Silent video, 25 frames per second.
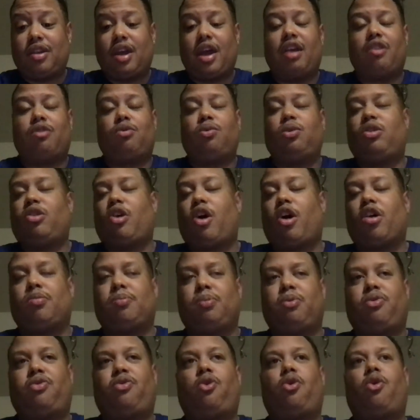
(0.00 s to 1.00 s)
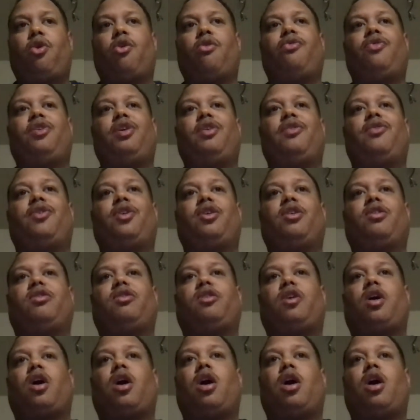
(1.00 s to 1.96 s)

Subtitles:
As we talked before, FIFA's